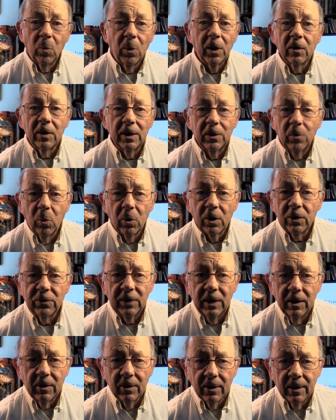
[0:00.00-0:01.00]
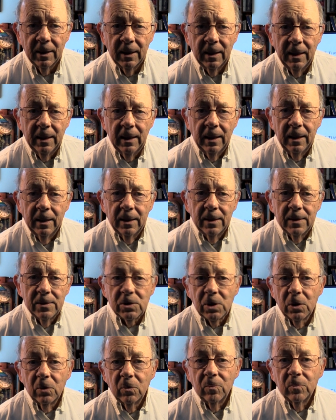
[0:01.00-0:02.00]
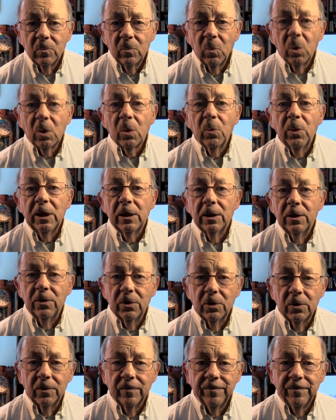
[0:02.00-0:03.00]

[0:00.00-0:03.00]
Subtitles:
rarely works either. So what are we to do?